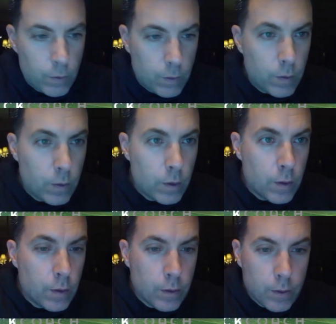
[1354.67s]

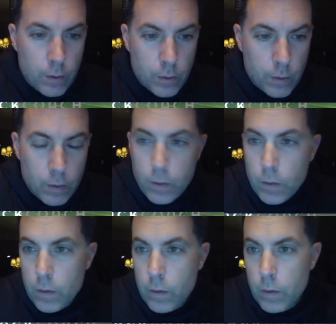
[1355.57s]

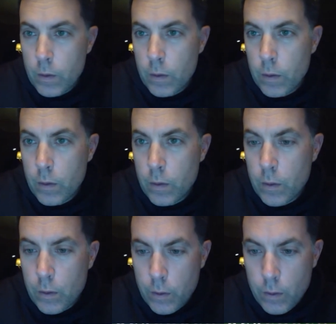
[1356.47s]

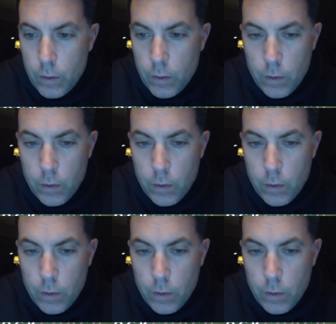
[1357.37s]
(no one is talking)